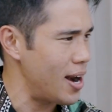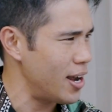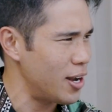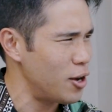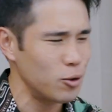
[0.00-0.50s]

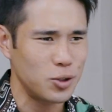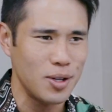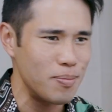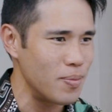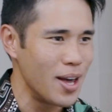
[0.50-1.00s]
I hear
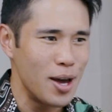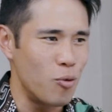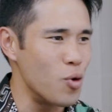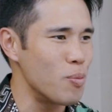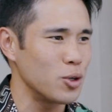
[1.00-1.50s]
some
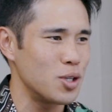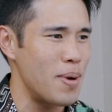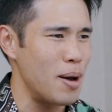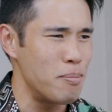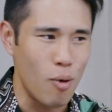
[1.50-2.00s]
rumors
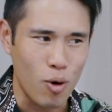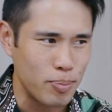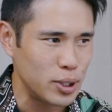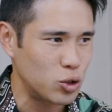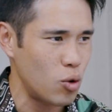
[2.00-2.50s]
about Border
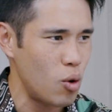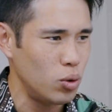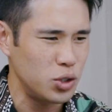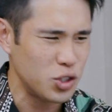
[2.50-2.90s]
Patrol